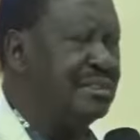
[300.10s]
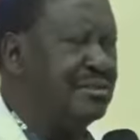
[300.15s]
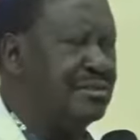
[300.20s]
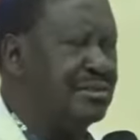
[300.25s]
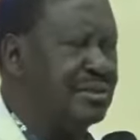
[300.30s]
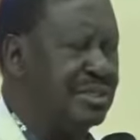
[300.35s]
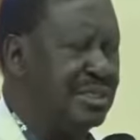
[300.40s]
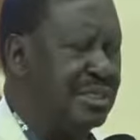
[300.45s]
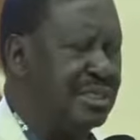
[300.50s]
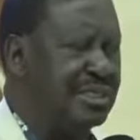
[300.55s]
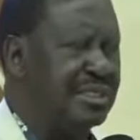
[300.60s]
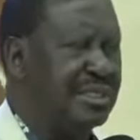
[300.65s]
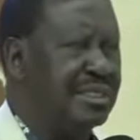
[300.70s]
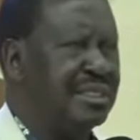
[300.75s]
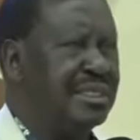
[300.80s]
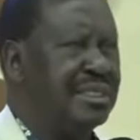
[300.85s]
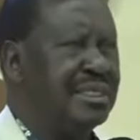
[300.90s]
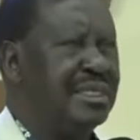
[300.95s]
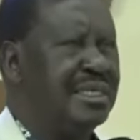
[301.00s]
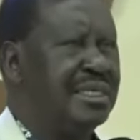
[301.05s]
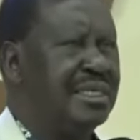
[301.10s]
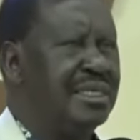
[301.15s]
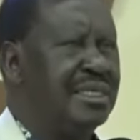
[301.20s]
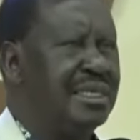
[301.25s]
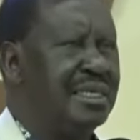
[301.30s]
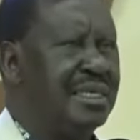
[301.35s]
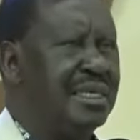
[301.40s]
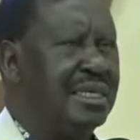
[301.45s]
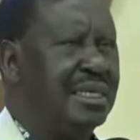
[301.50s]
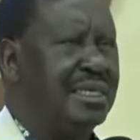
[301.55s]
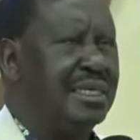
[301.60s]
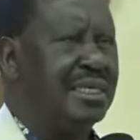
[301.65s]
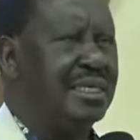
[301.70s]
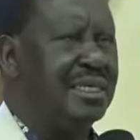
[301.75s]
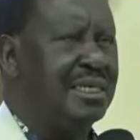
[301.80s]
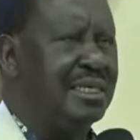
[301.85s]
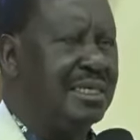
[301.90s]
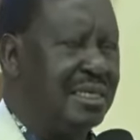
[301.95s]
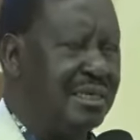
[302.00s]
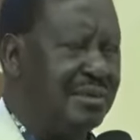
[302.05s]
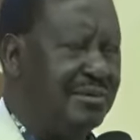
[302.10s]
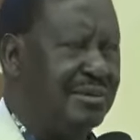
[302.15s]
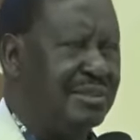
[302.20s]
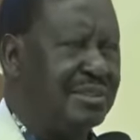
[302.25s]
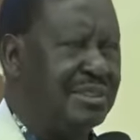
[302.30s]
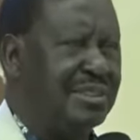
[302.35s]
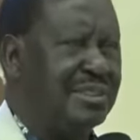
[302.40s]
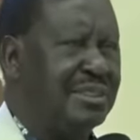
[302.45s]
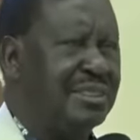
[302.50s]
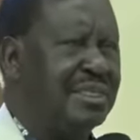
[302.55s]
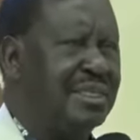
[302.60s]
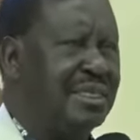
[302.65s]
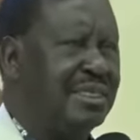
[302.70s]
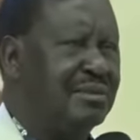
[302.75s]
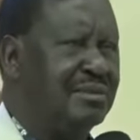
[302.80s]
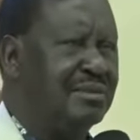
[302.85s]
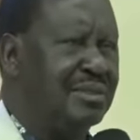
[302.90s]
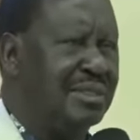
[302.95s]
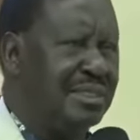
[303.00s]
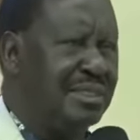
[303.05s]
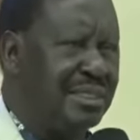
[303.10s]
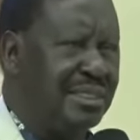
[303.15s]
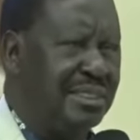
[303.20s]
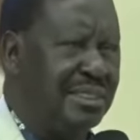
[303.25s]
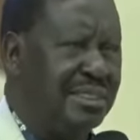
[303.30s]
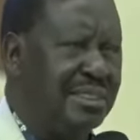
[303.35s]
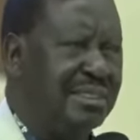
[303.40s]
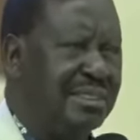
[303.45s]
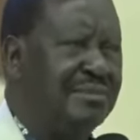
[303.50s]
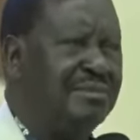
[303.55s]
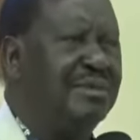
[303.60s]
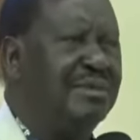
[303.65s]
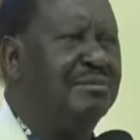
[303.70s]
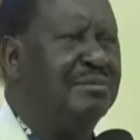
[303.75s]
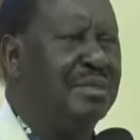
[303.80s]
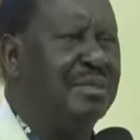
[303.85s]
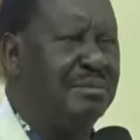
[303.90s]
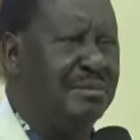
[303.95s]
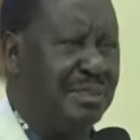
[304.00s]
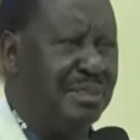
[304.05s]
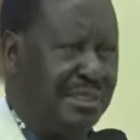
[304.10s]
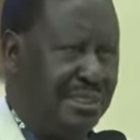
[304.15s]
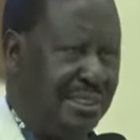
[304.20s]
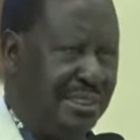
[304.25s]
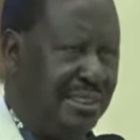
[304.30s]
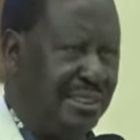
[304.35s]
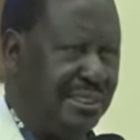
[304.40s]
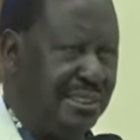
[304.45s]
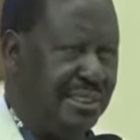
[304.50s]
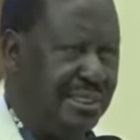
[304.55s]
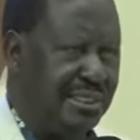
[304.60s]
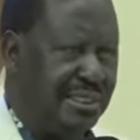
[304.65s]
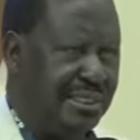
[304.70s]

heads of state never see the light of the day. They're never implemented.